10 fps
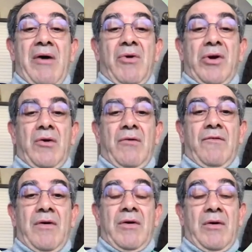power
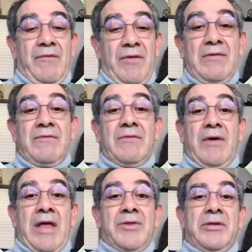
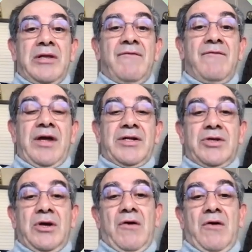as the
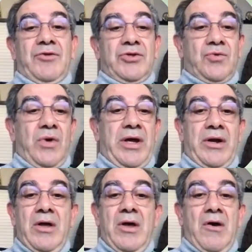inverse of the
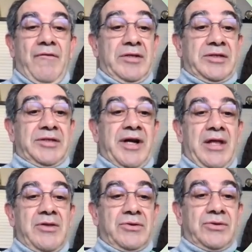square of its
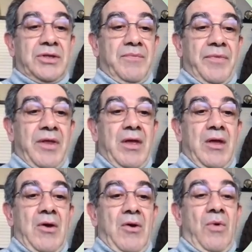radius.
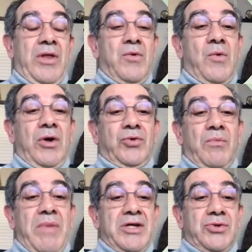When we want
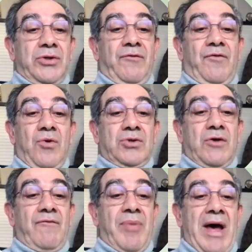to measure the
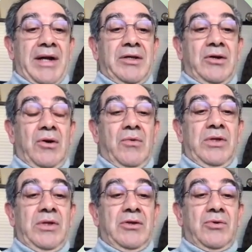flux of particle,
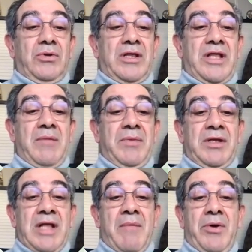we need to
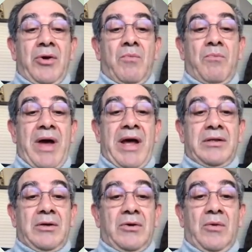determine the number of
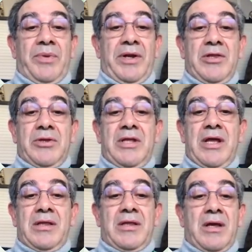particle per
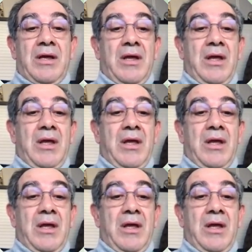incident,